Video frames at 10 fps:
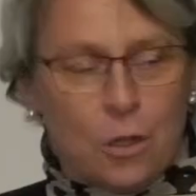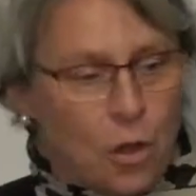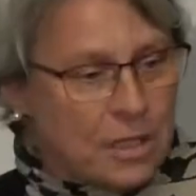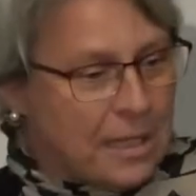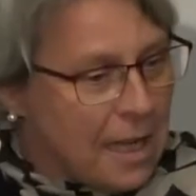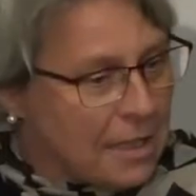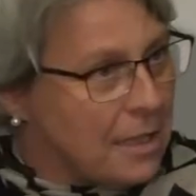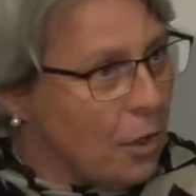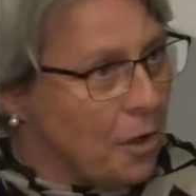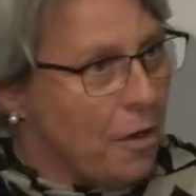is costing us
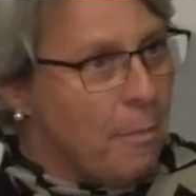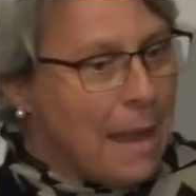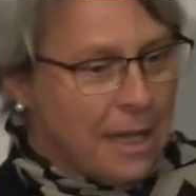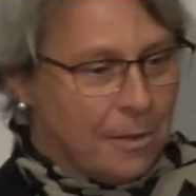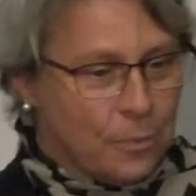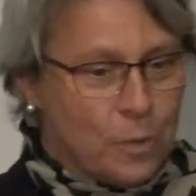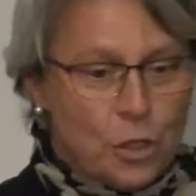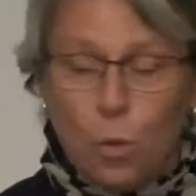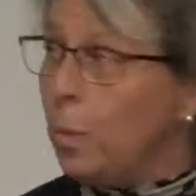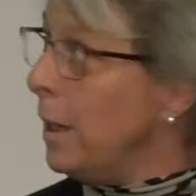a lot of money.
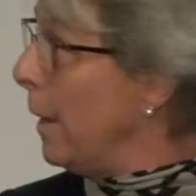So we